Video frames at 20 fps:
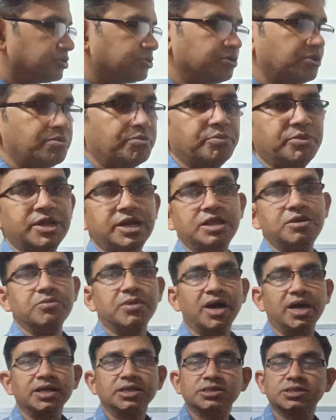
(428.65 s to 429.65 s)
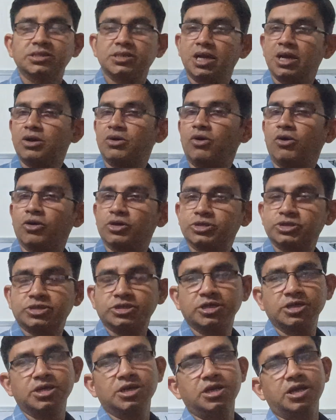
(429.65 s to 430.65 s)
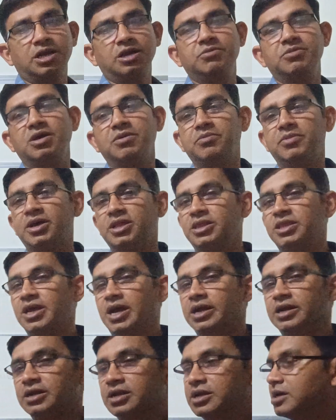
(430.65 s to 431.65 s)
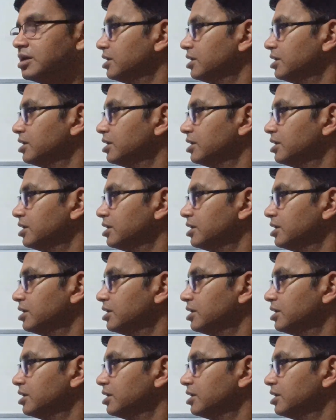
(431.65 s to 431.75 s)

to minimize the cost. Remember that.